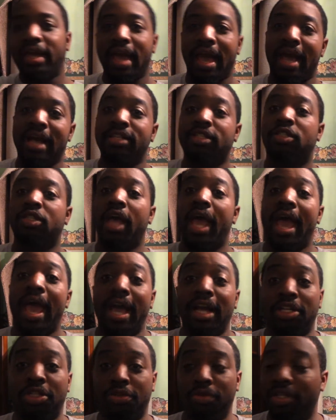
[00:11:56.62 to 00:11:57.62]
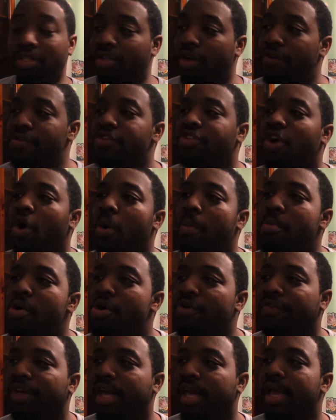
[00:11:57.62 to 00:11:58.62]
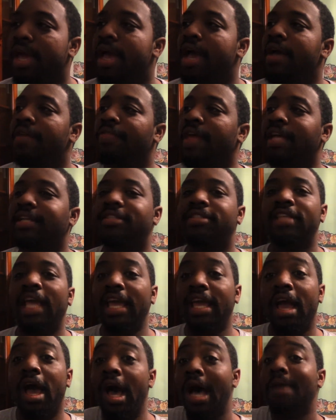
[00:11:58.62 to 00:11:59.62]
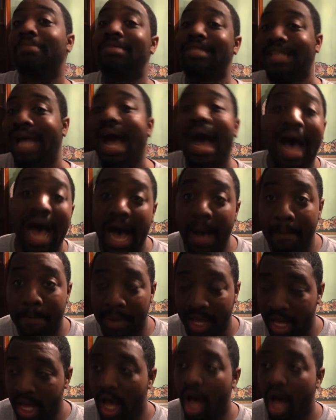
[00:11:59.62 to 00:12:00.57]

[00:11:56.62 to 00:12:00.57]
ass asterisk on this whole movie. They say up top.